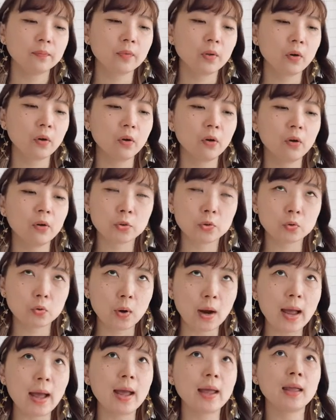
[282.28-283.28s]
or
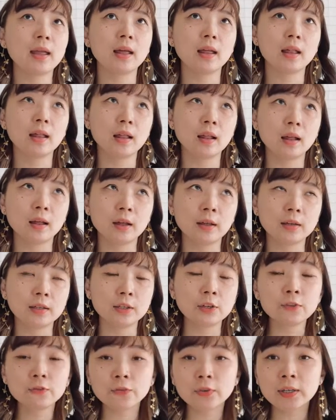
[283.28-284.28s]
try a
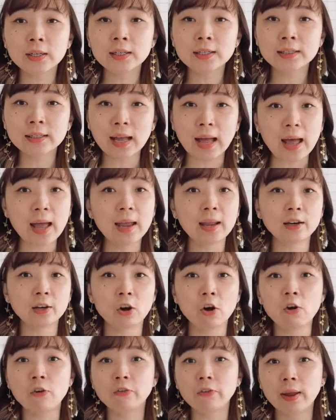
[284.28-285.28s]
different kind
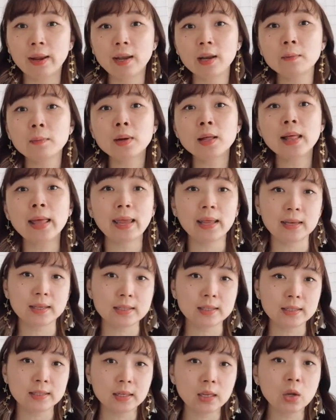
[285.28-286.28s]
of animal and
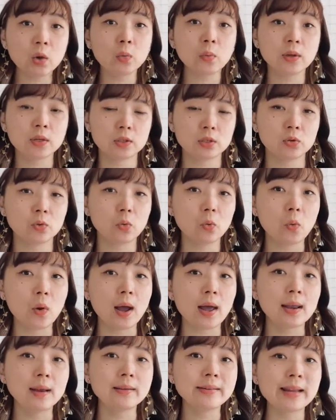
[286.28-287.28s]
see which
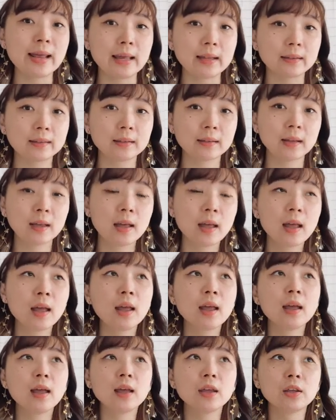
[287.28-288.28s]
one that
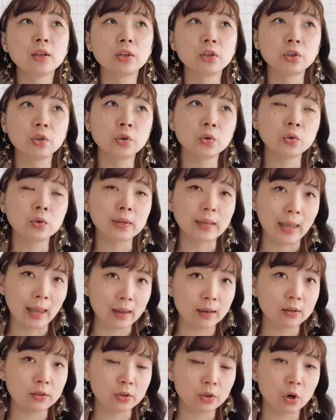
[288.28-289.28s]
you
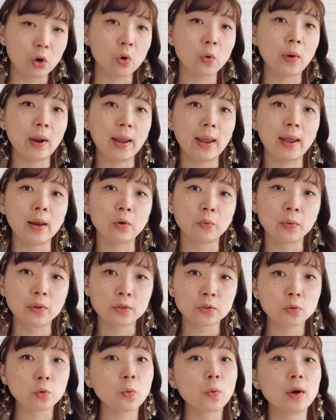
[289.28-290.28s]
can draw and
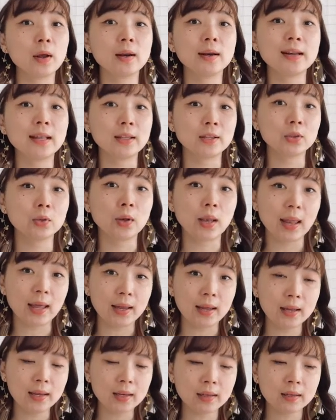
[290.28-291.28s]
which one that you
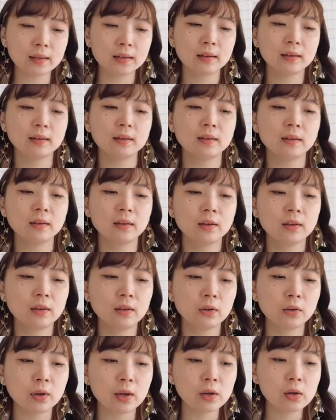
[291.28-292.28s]
like.
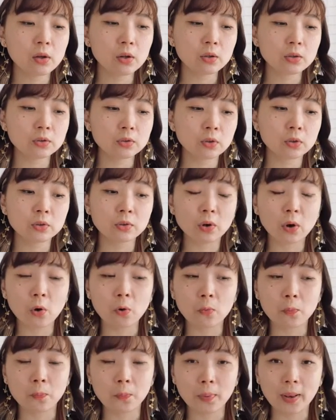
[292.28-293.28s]
You can also draw
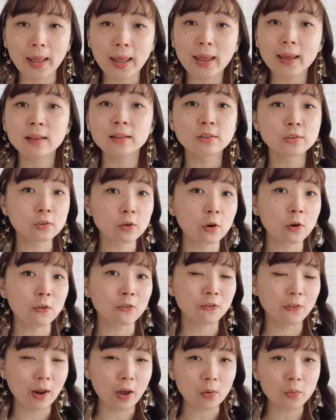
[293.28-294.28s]
plants or
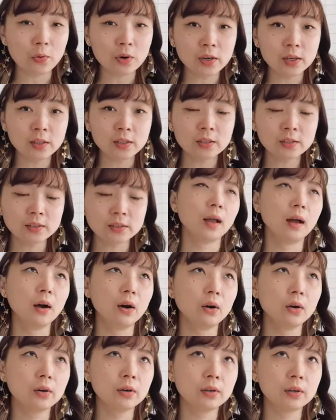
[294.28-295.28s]
flowers
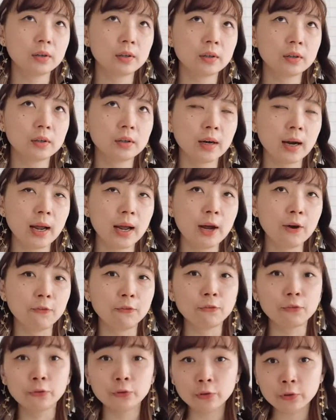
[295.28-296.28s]
or
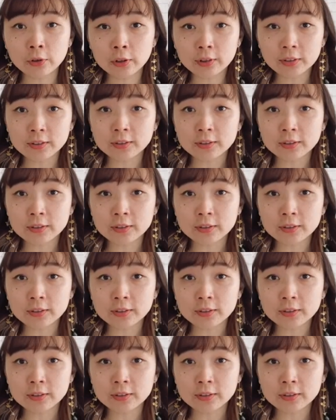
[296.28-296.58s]
food.